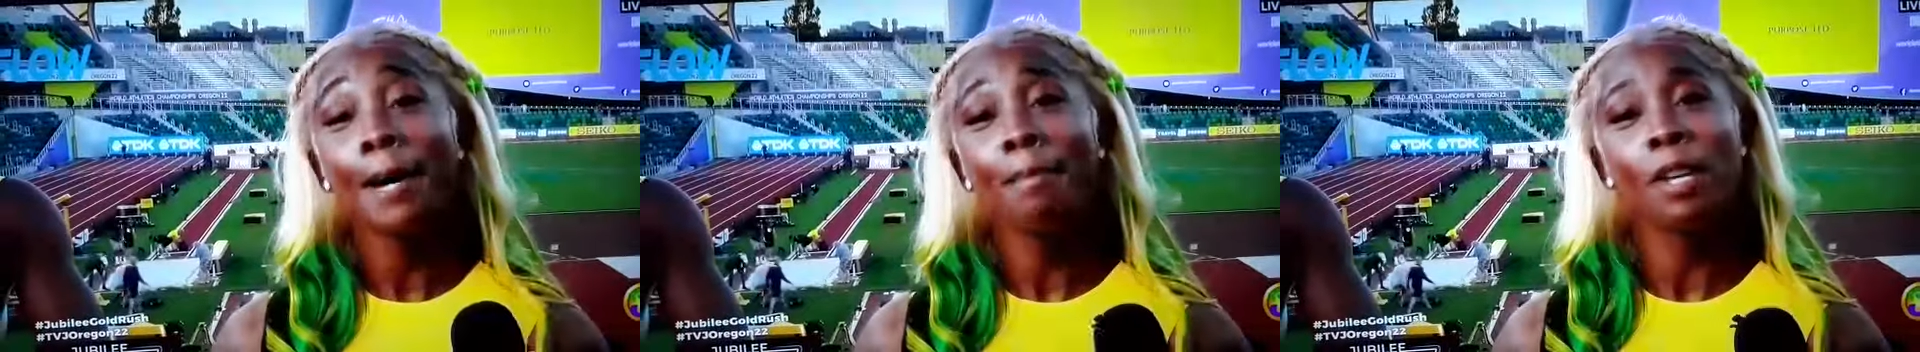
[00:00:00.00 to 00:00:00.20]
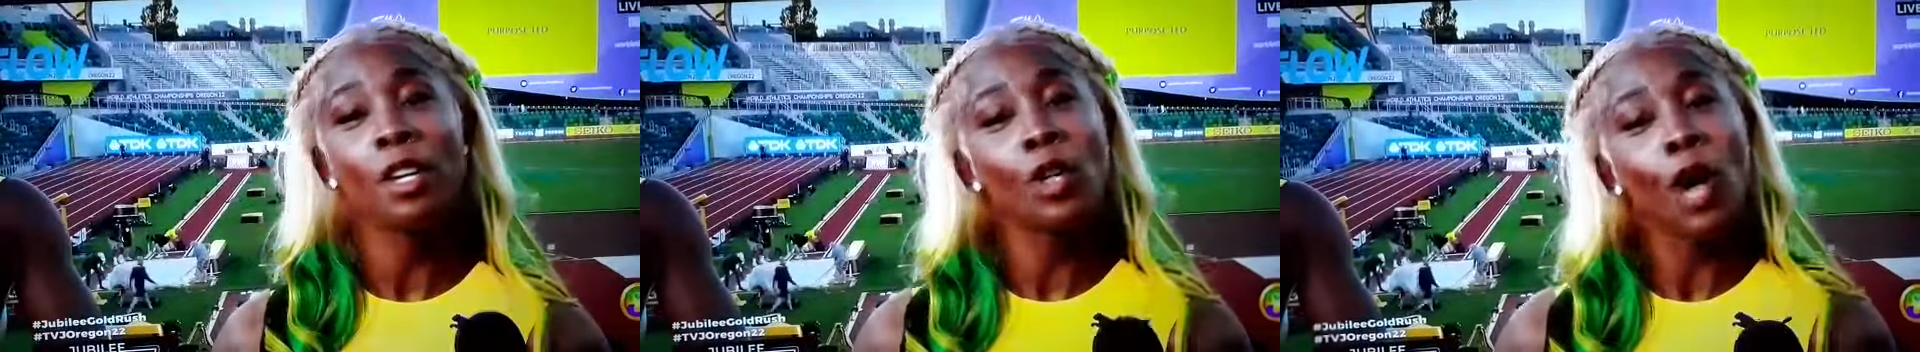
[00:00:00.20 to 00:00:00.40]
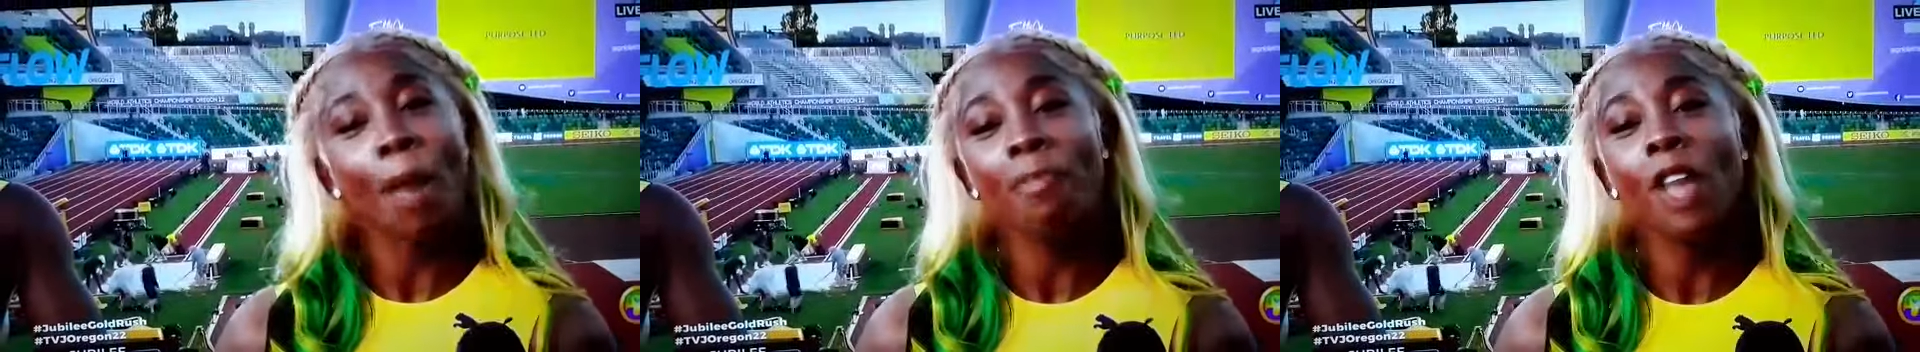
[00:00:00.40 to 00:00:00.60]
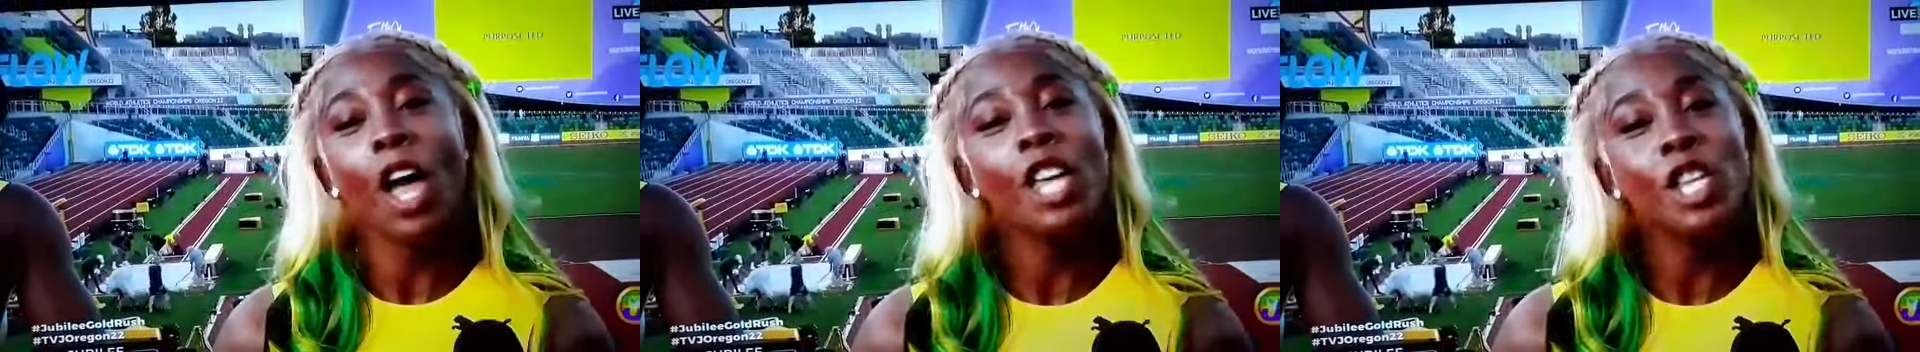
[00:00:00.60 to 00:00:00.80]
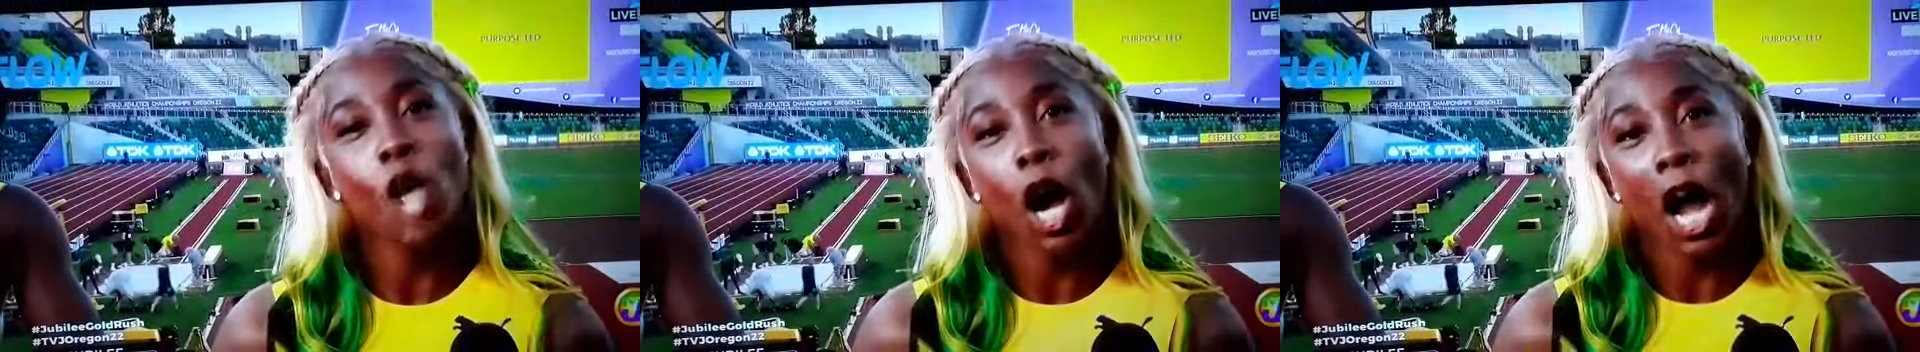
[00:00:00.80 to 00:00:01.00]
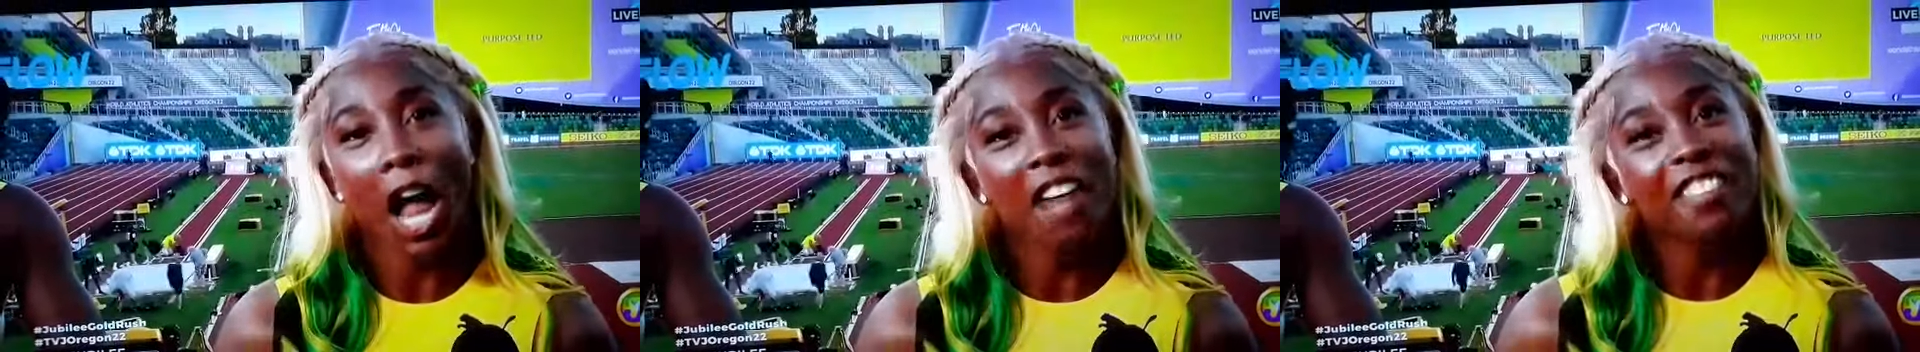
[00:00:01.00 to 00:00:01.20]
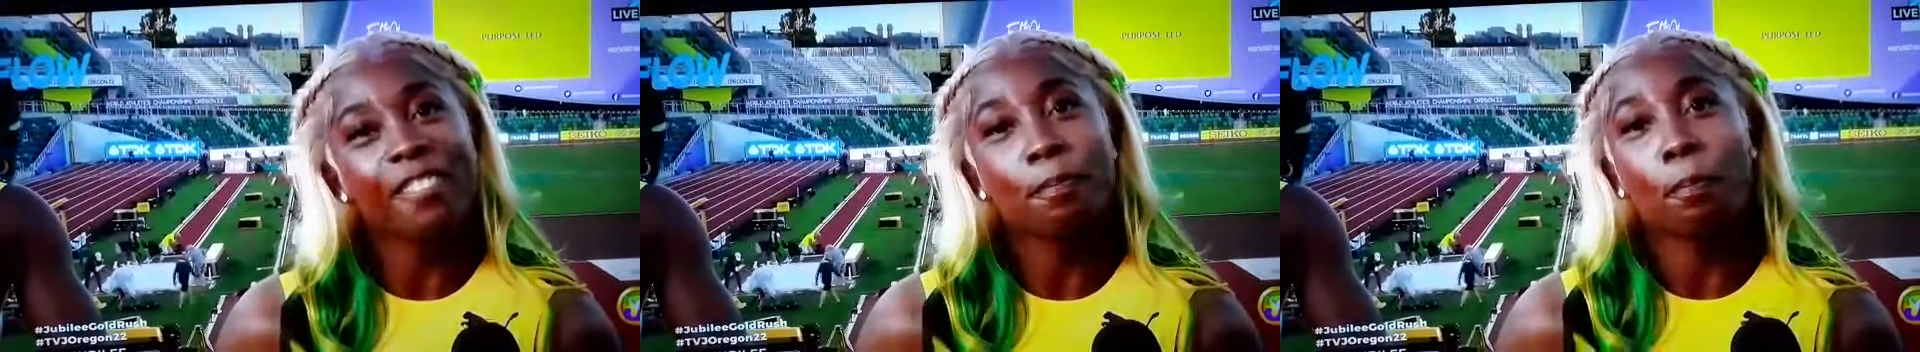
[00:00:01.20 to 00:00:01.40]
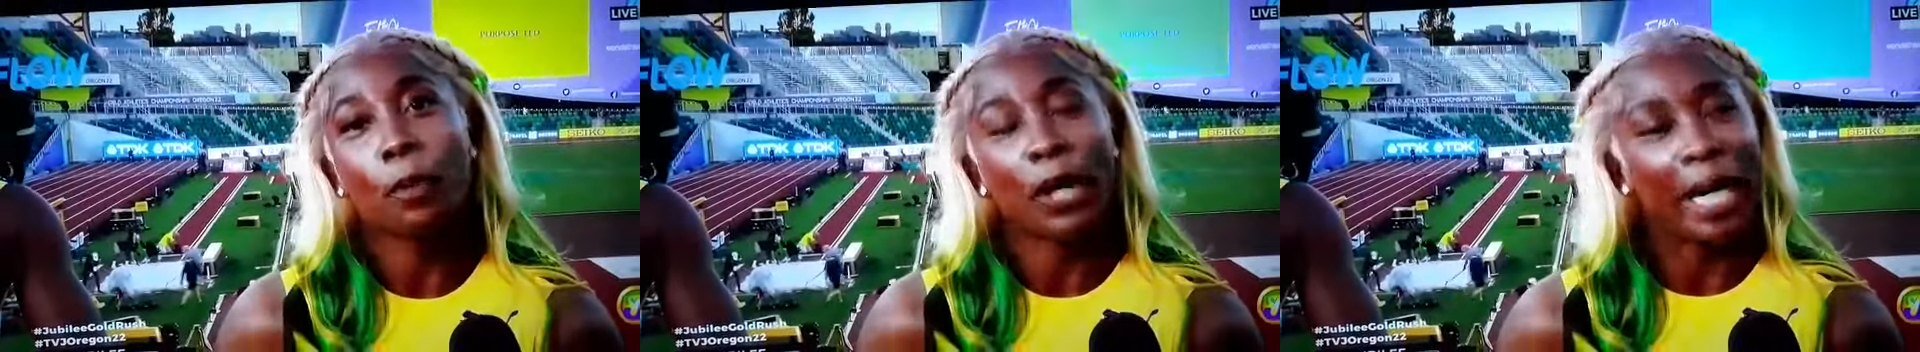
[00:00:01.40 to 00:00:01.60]
You know, I'm not young and
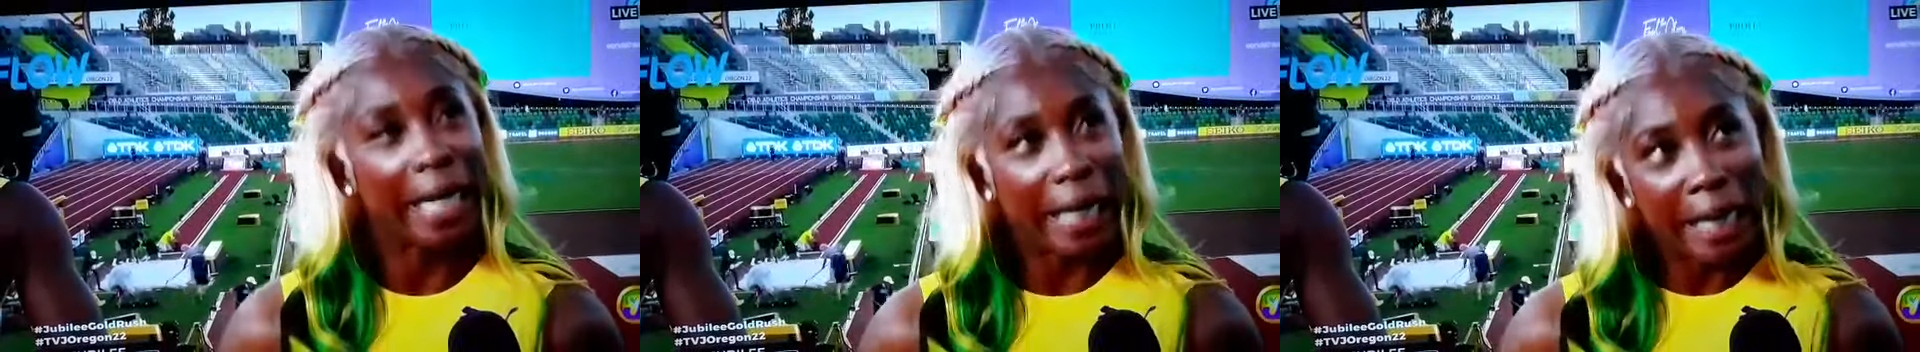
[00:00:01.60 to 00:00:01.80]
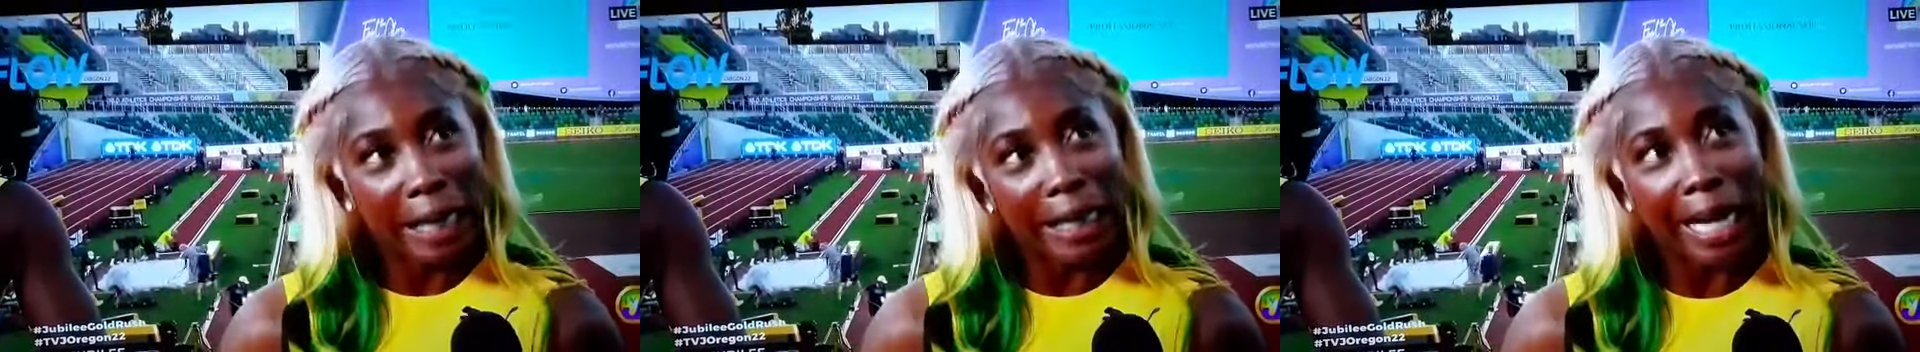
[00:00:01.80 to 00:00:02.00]
springy,